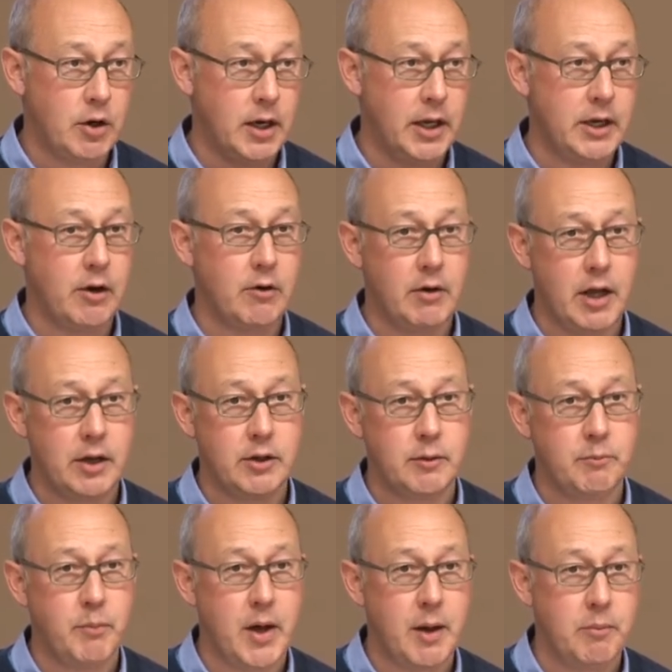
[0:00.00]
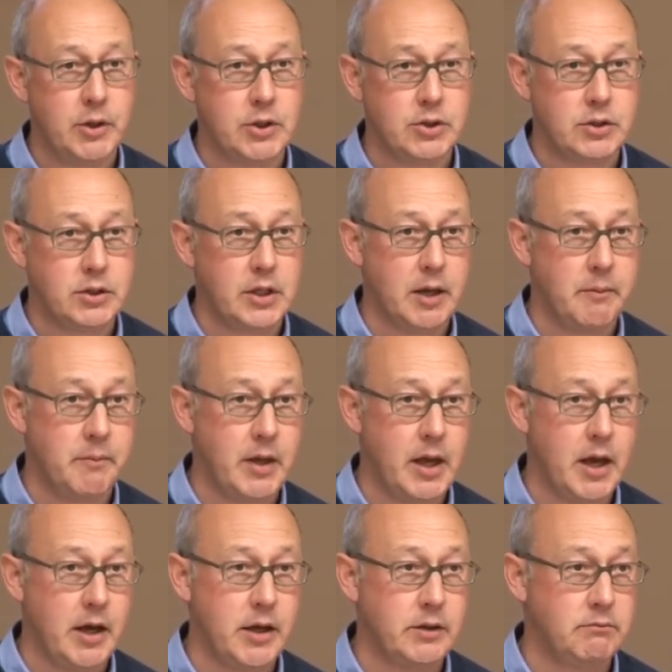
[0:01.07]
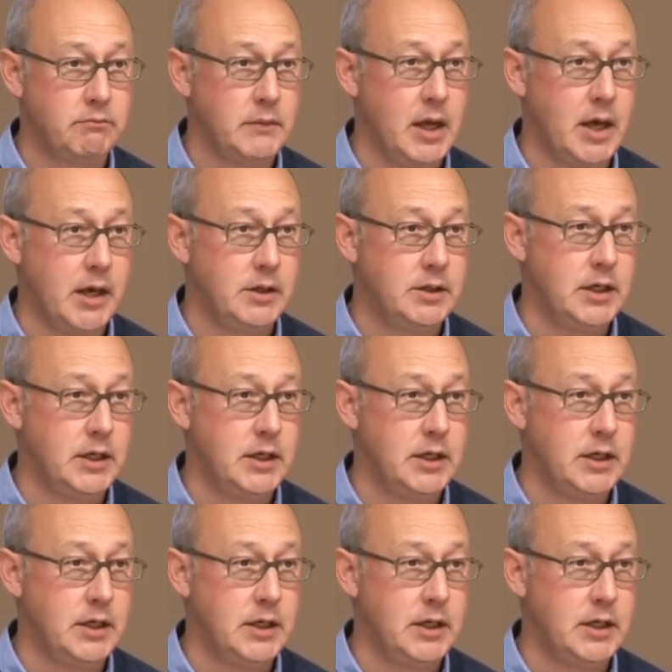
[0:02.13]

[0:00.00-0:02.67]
You know, London published um, uh, uh,